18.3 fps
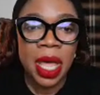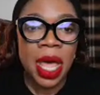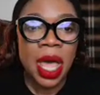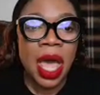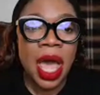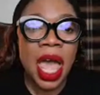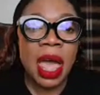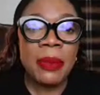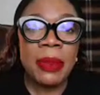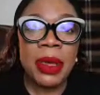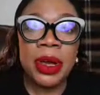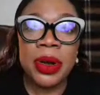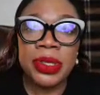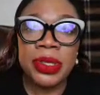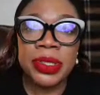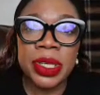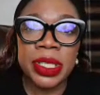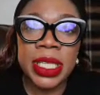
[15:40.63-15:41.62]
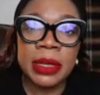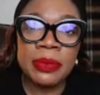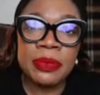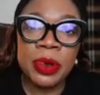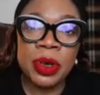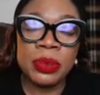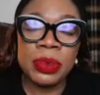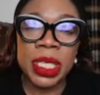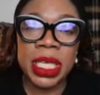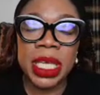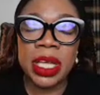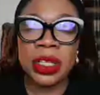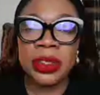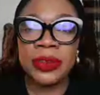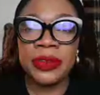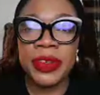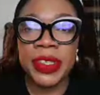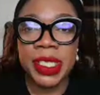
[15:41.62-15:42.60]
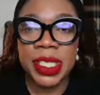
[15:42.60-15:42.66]
I'm a consultant public health
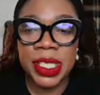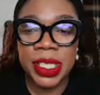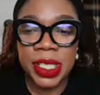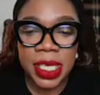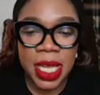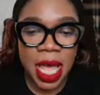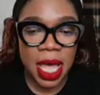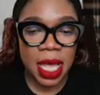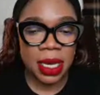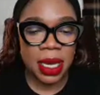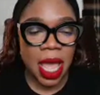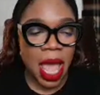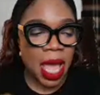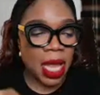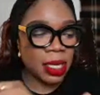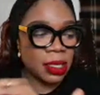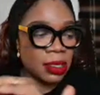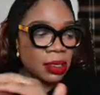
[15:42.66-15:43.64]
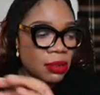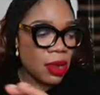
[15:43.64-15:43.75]
physician, and